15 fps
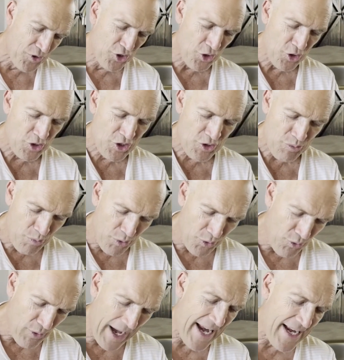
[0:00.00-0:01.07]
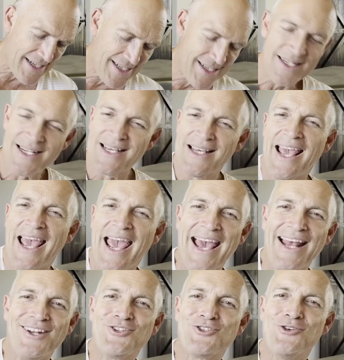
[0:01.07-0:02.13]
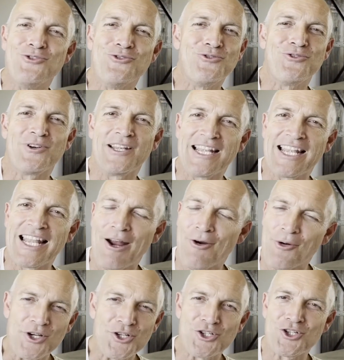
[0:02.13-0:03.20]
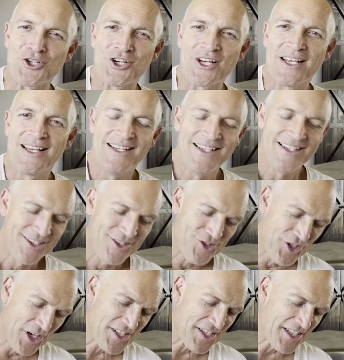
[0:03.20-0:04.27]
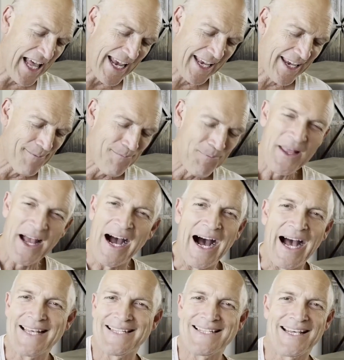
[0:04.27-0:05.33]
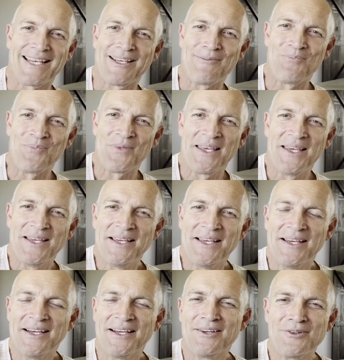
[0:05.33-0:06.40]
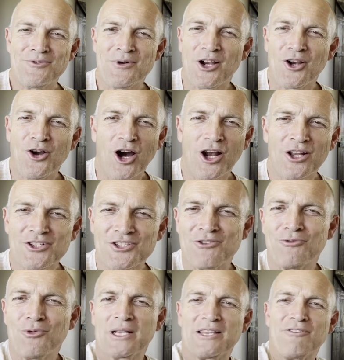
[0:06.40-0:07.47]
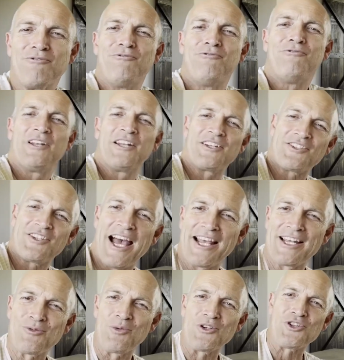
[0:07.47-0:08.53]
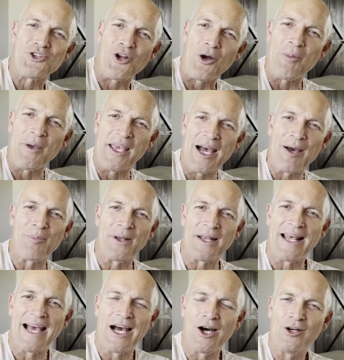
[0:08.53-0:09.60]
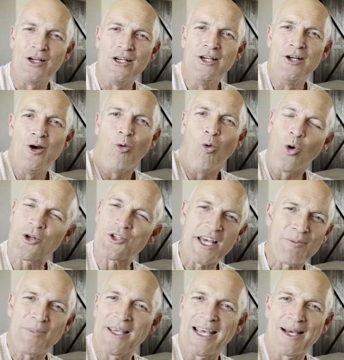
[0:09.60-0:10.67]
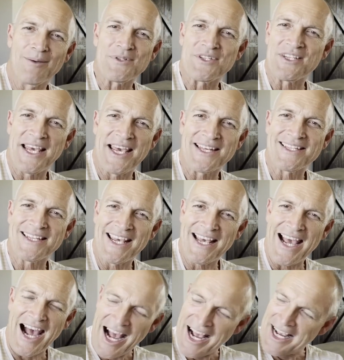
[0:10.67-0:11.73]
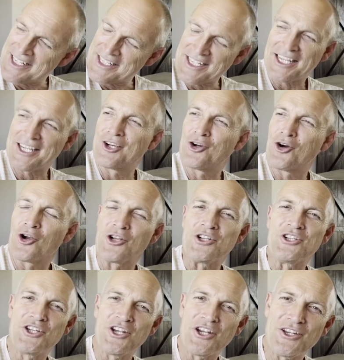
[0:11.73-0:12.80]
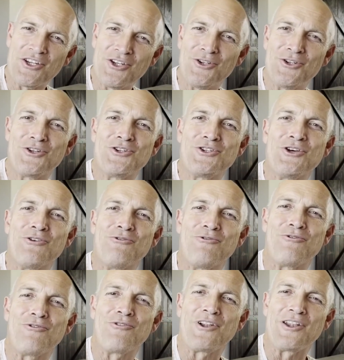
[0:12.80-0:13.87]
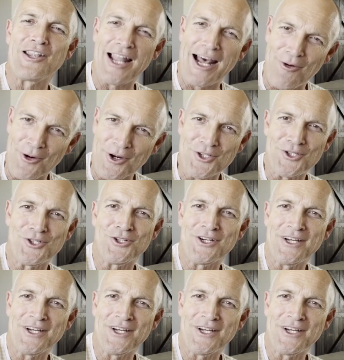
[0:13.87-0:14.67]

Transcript: to spread and to flourish. Just like Isaac, uh, regardless of what the Philistines were stopping up and how water had become scarce, Isaac continued to flourish.